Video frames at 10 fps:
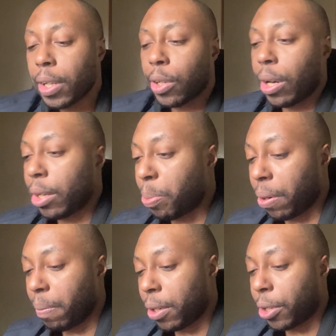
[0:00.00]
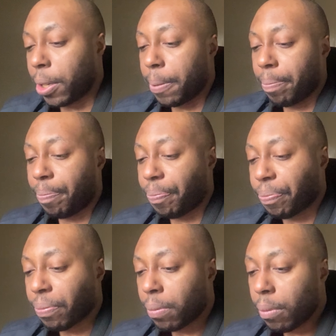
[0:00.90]
So that's pretty much it.
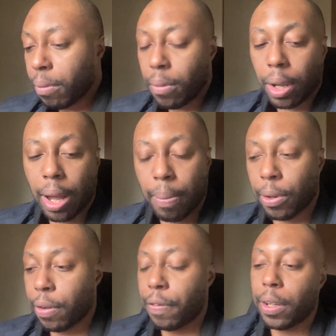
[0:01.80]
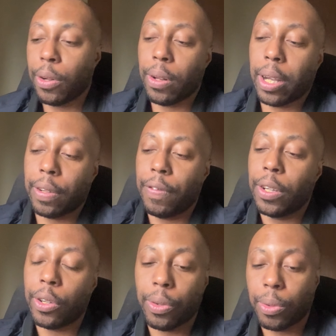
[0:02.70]
Comment on the video, like the
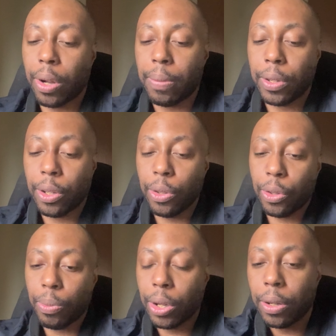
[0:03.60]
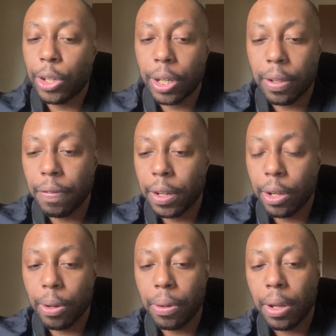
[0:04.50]
video, subscribe to the YouTube channel, share the
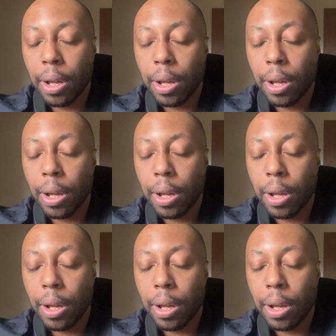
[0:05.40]
video.